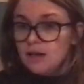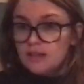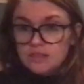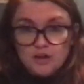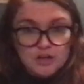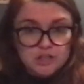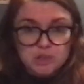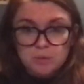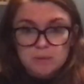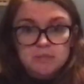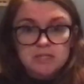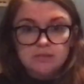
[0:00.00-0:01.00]
Her
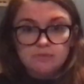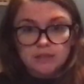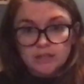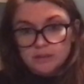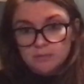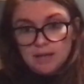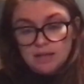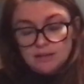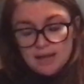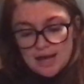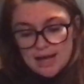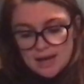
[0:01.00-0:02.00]
swim does very
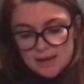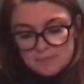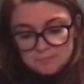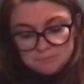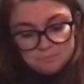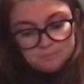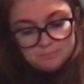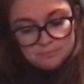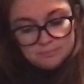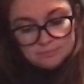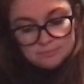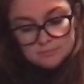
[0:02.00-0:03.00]
well,
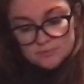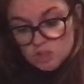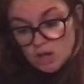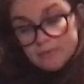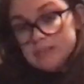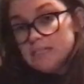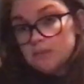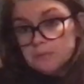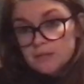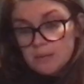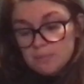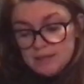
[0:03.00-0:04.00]
so I was still
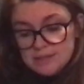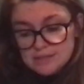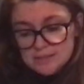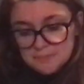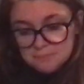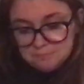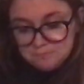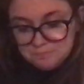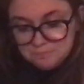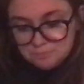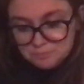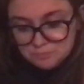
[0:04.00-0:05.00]
pretty pleased.
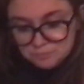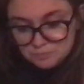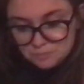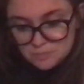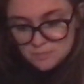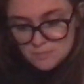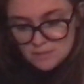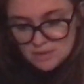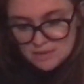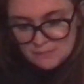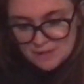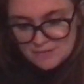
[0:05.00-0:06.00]

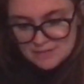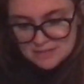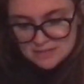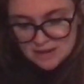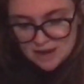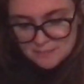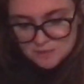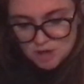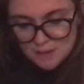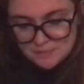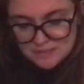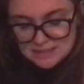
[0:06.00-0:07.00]
Then we have this
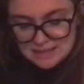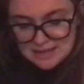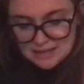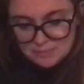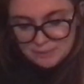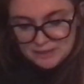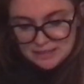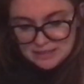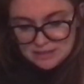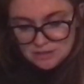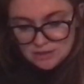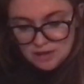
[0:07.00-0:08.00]
Topshop snake print
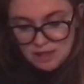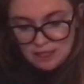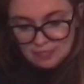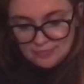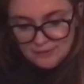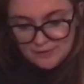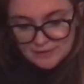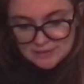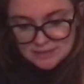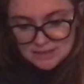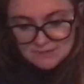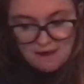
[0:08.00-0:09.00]
long
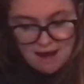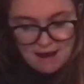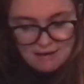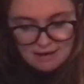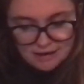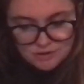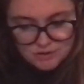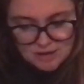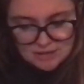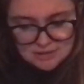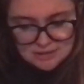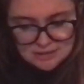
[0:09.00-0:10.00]
sleeve high neck
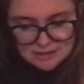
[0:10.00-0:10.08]
dress.